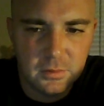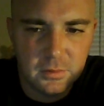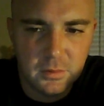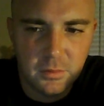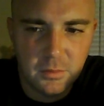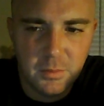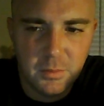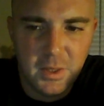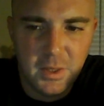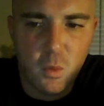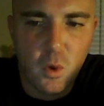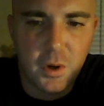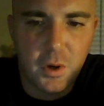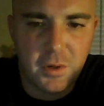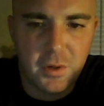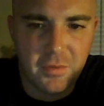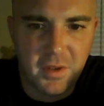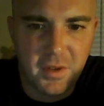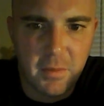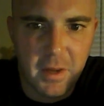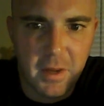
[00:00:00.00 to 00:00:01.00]
Be warned,
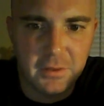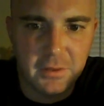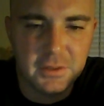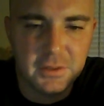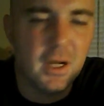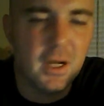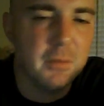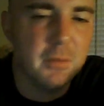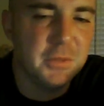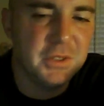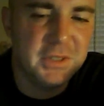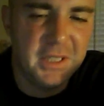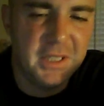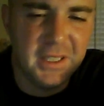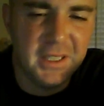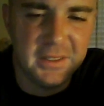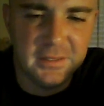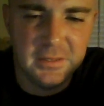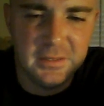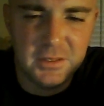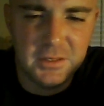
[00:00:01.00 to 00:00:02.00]
females. No, I'm just
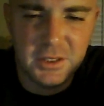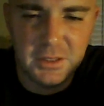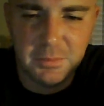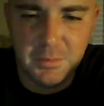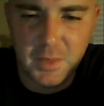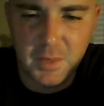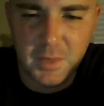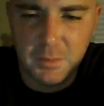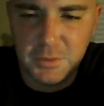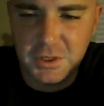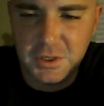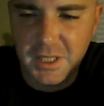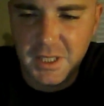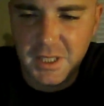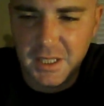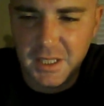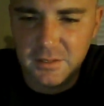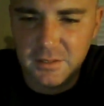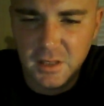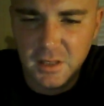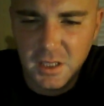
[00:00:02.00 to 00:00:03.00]
kidding. I'm just
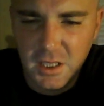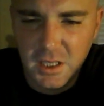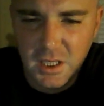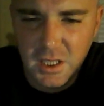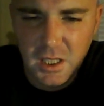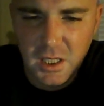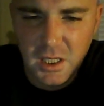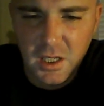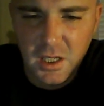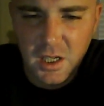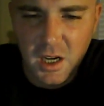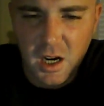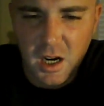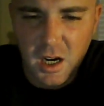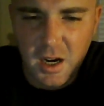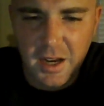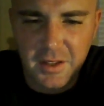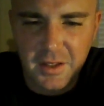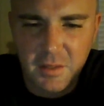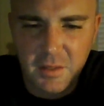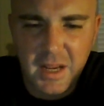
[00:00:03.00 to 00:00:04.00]
kidding. All right.
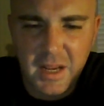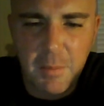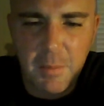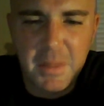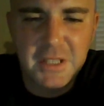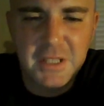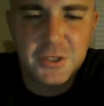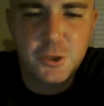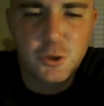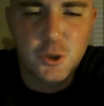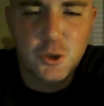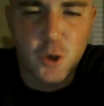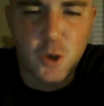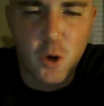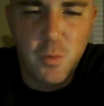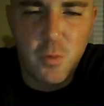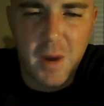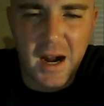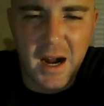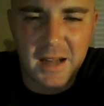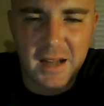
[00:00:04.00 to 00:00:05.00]
Then we got Mr.
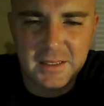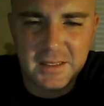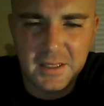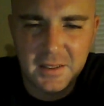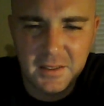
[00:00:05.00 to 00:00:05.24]
Drobot.